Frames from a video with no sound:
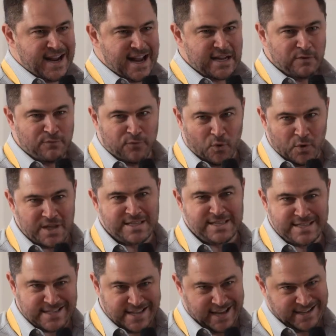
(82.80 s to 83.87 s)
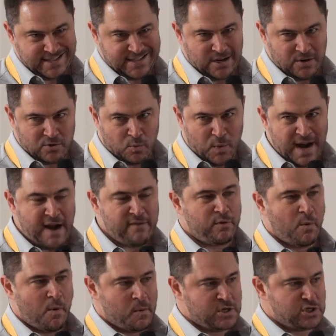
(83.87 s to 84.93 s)
1946, right after
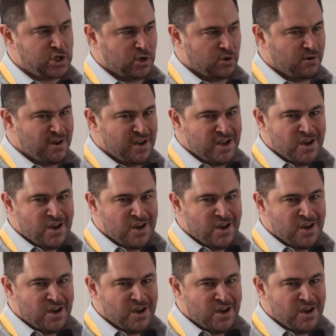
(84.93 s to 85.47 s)
World War II,